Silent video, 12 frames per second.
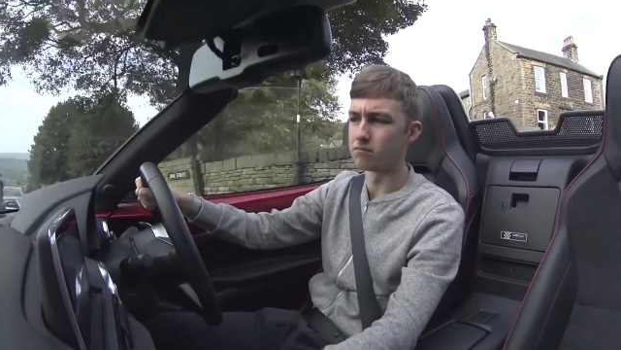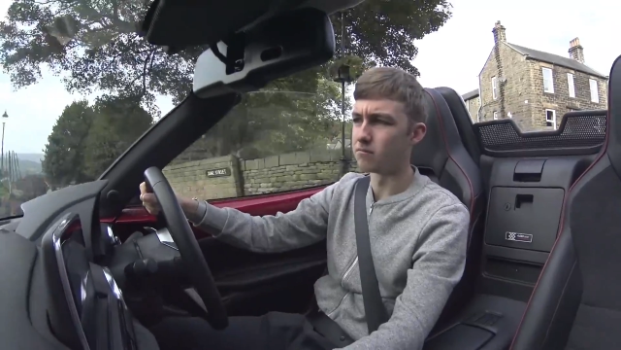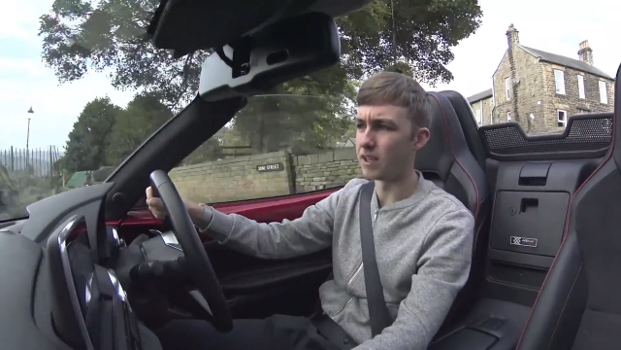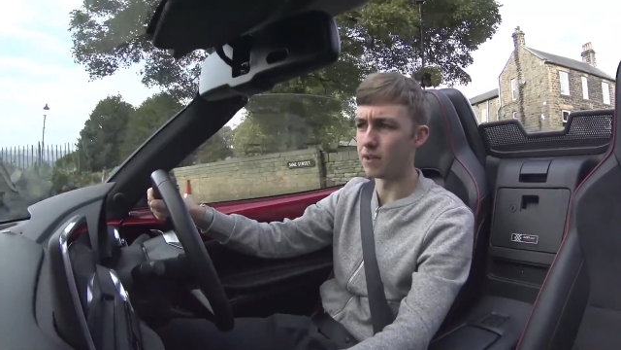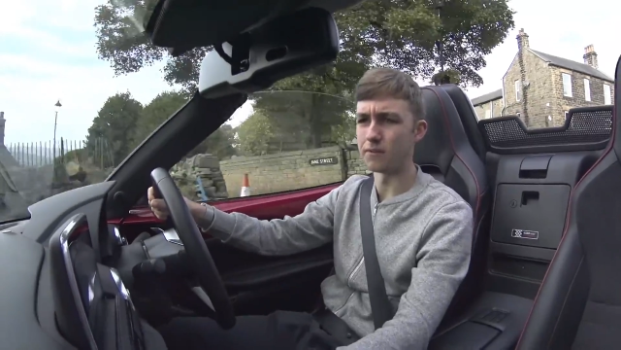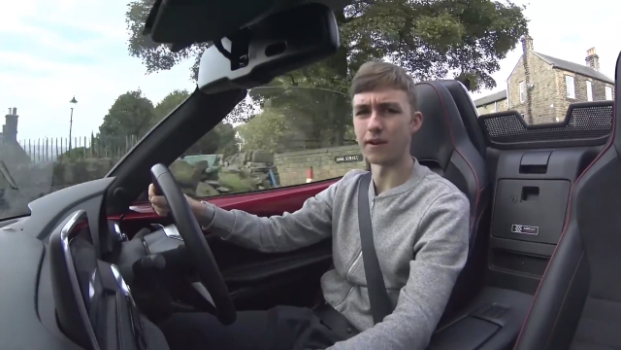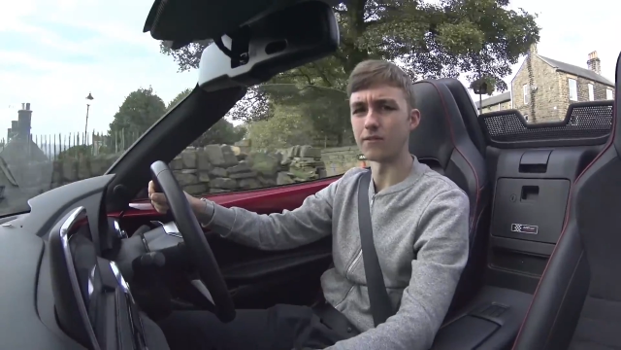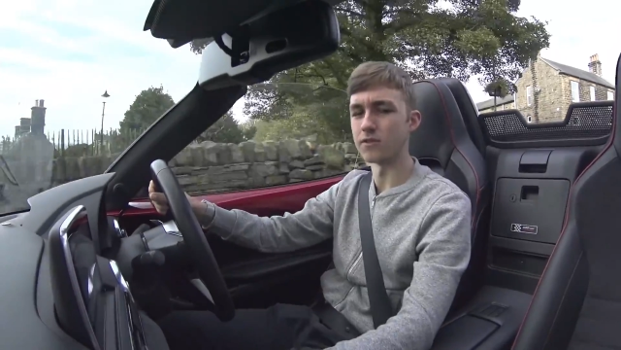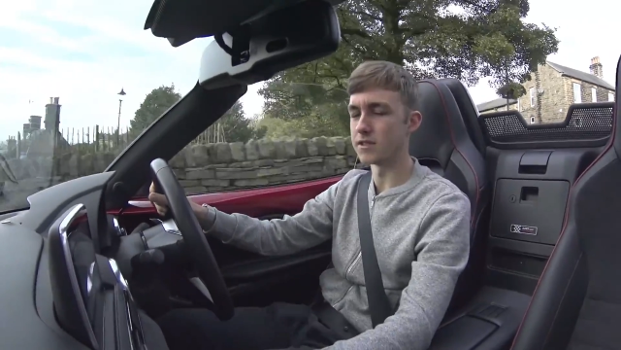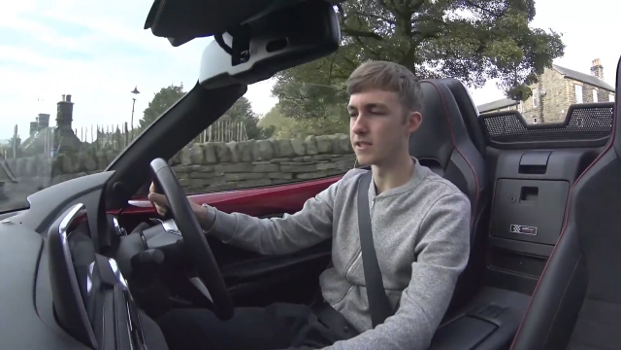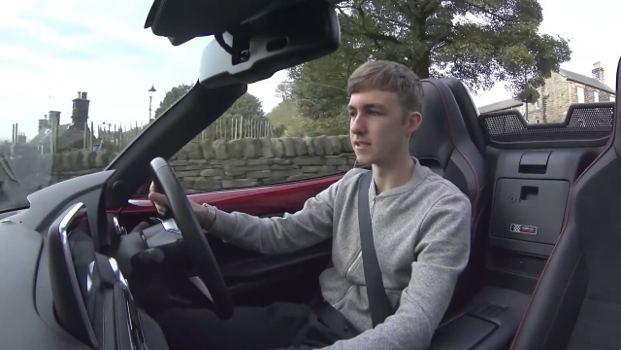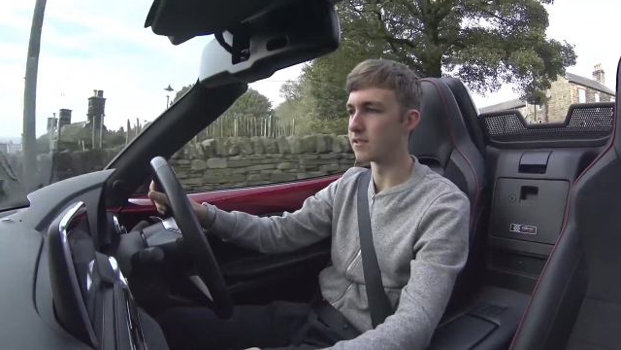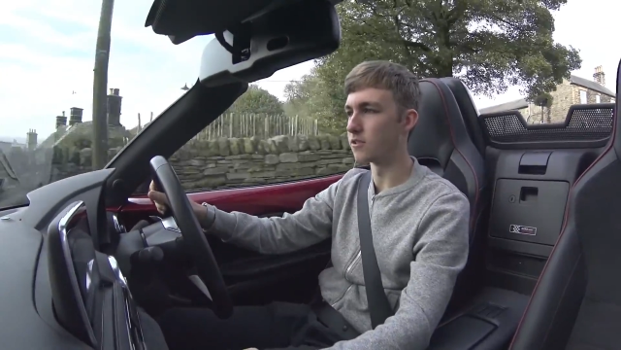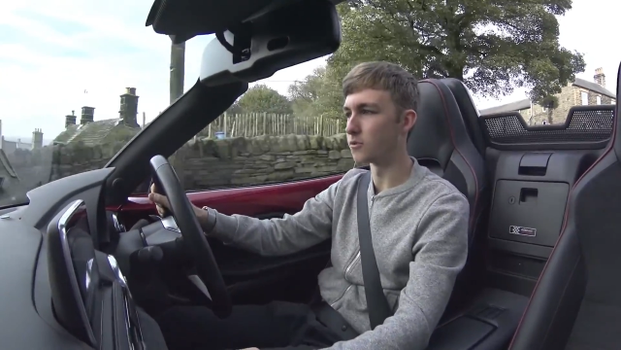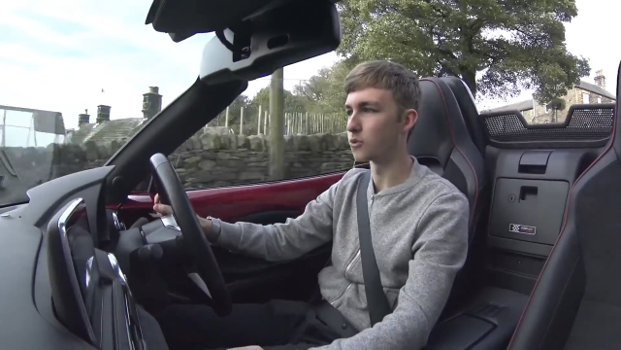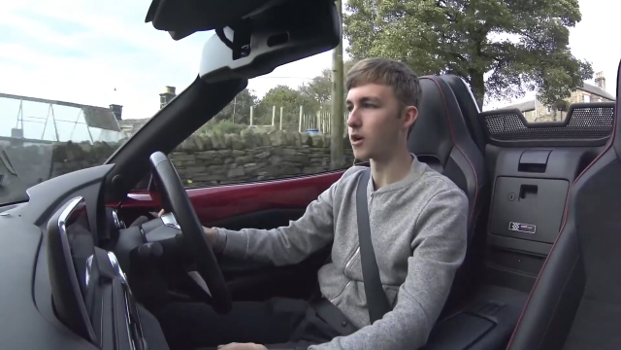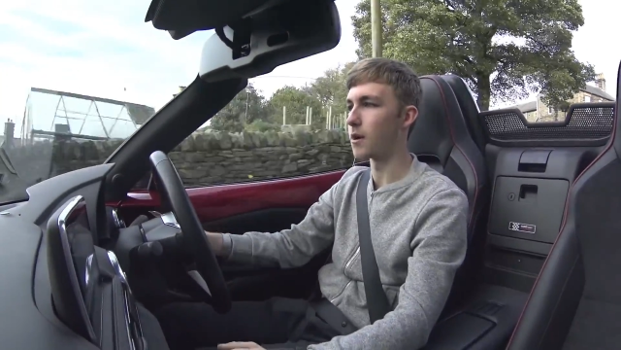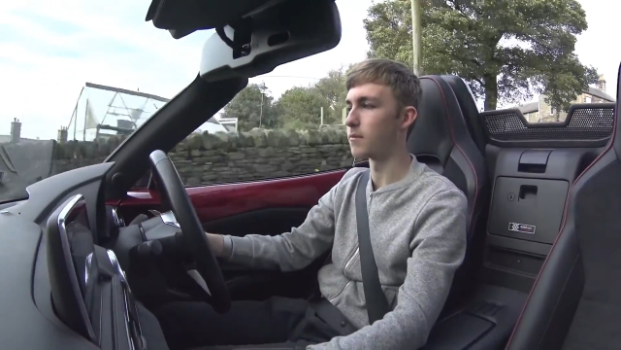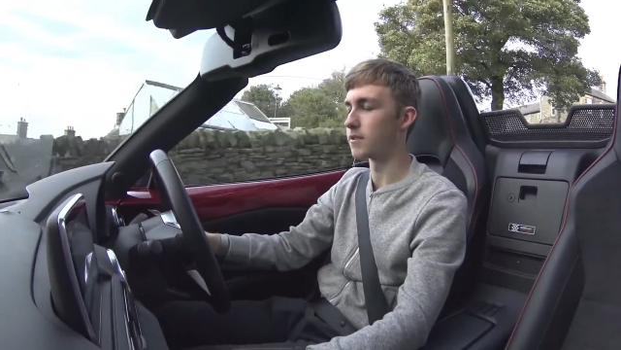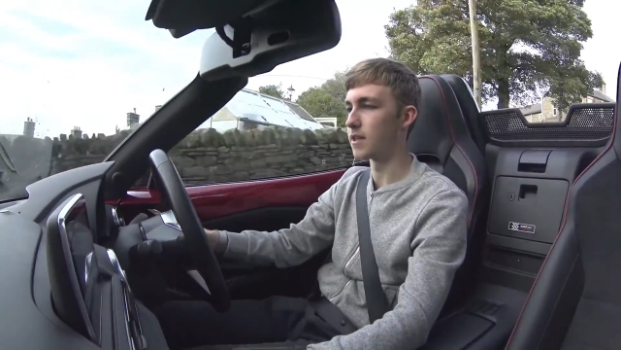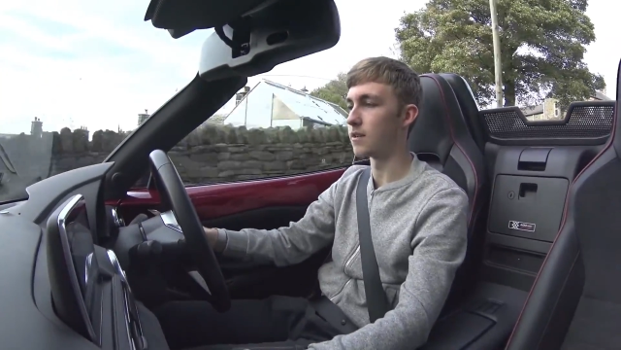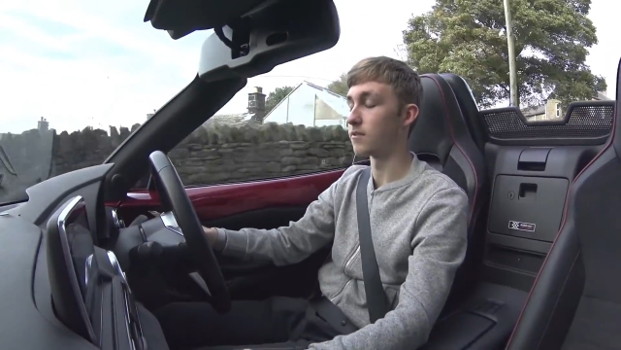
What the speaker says: nearly 560 subscribers now,